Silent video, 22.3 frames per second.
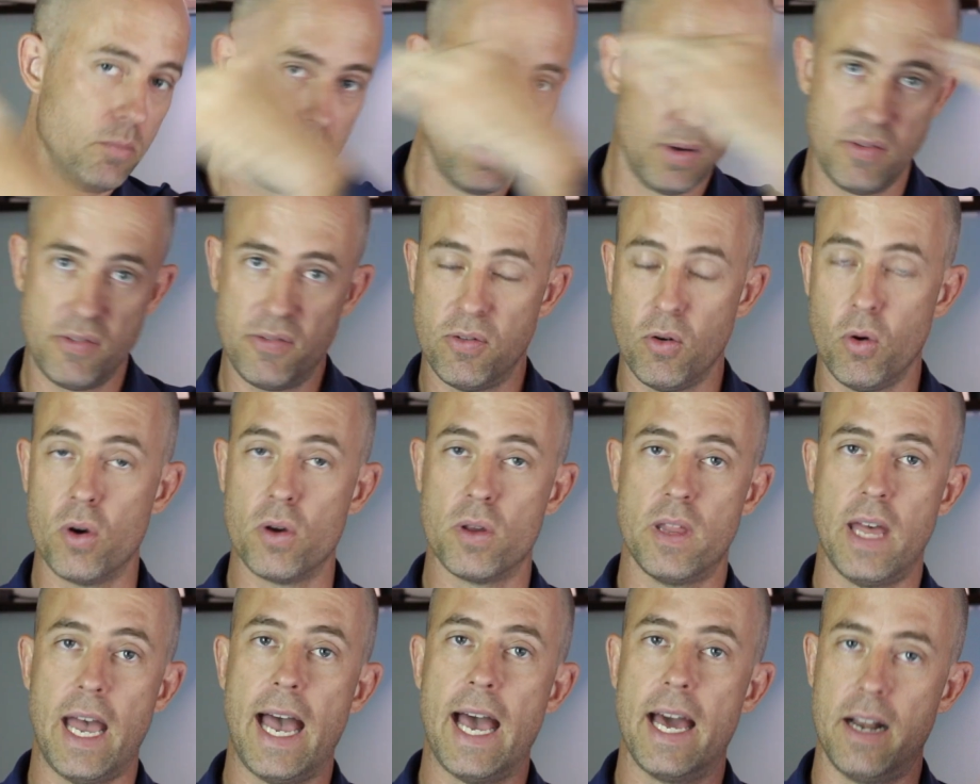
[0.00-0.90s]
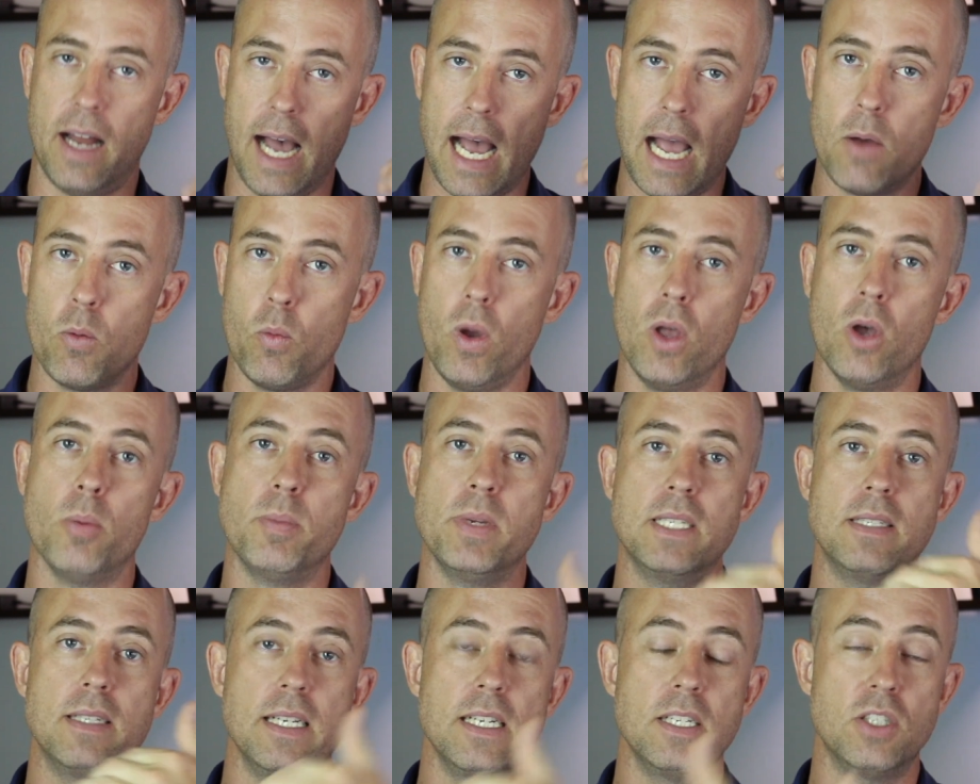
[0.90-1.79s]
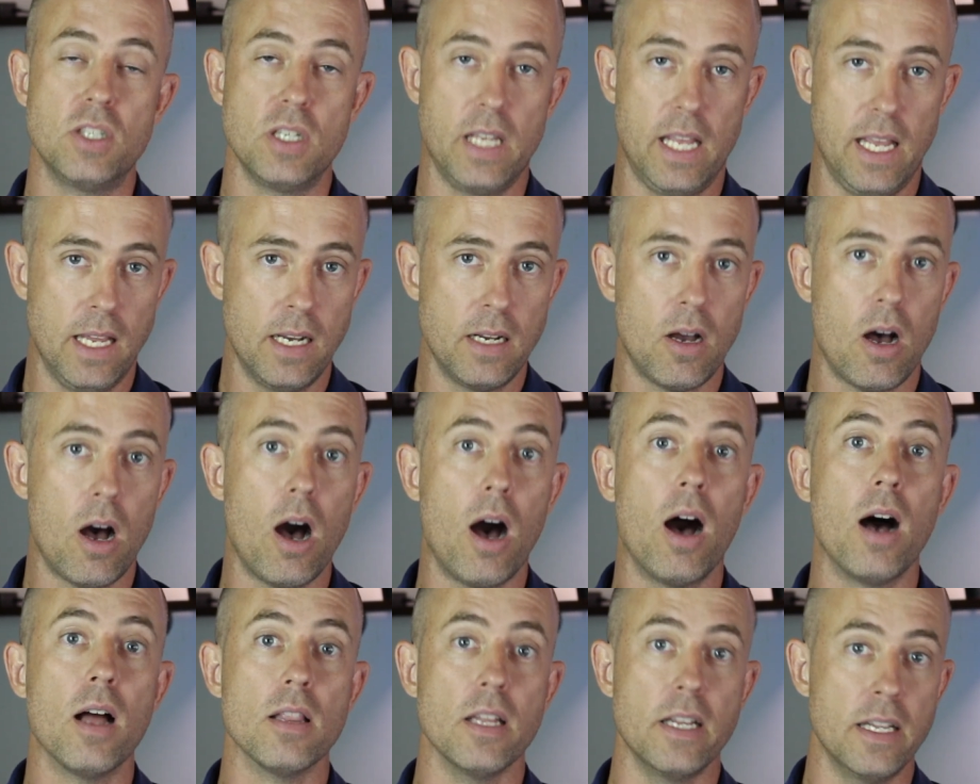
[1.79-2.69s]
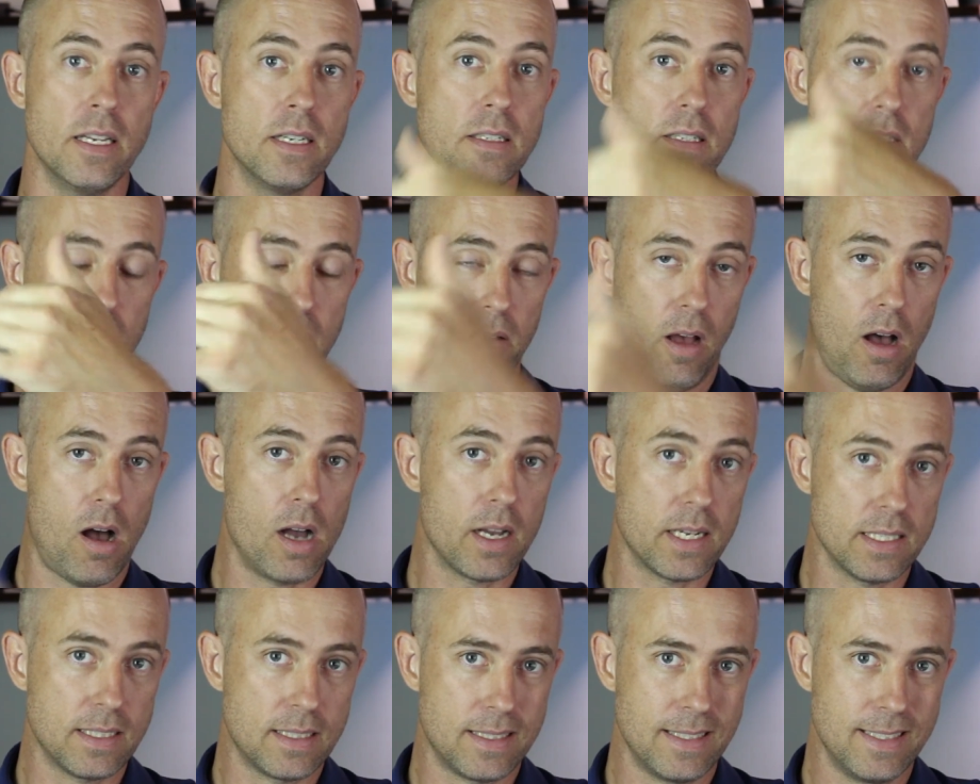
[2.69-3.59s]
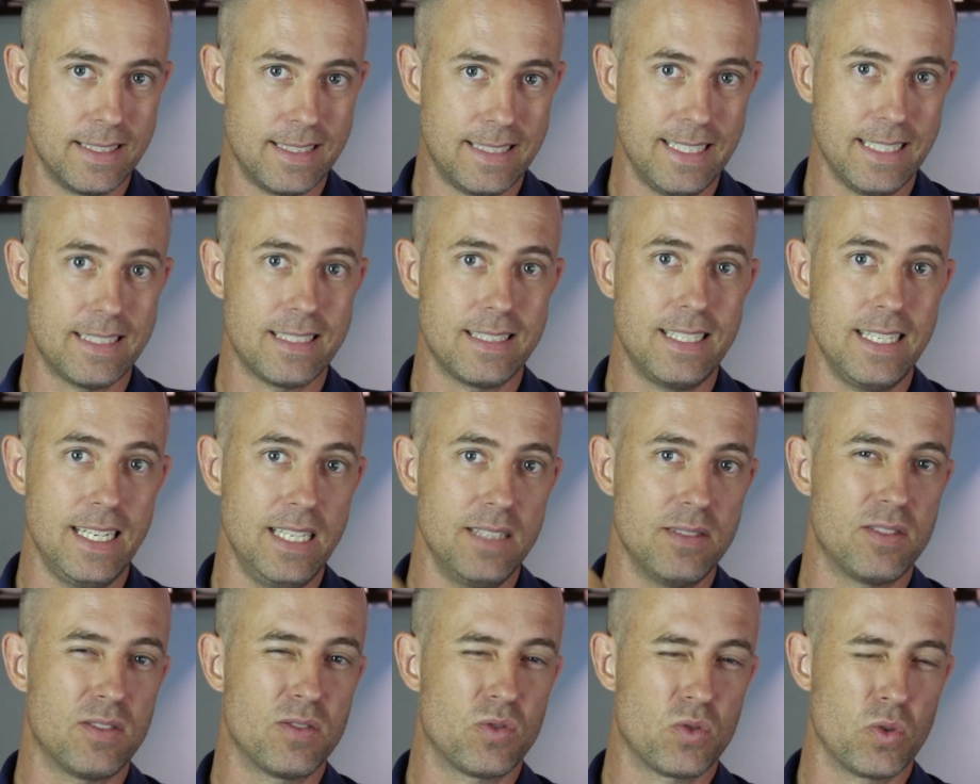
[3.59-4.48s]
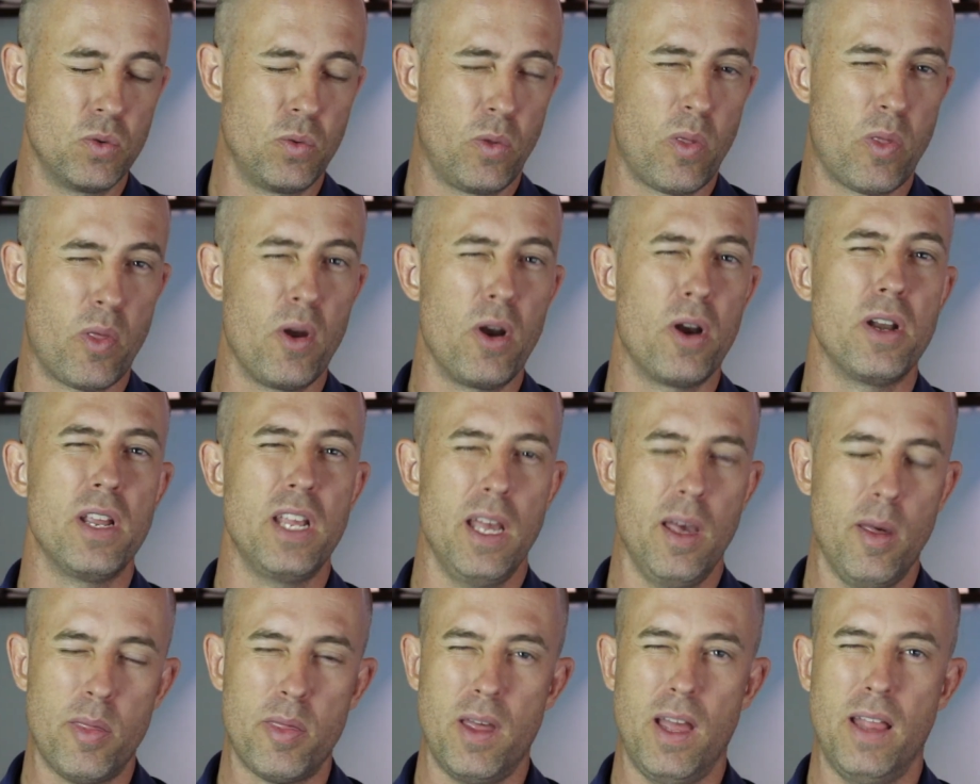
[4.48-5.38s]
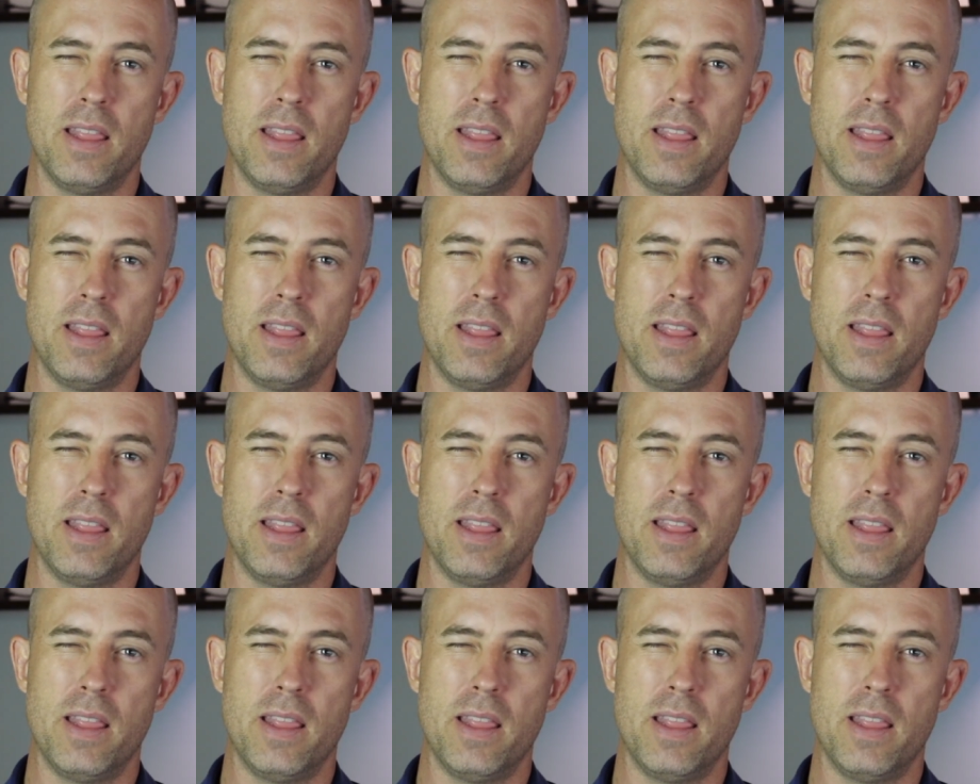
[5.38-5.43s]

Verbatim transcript: before that, I will be teaching in Holland August 16th through 30th,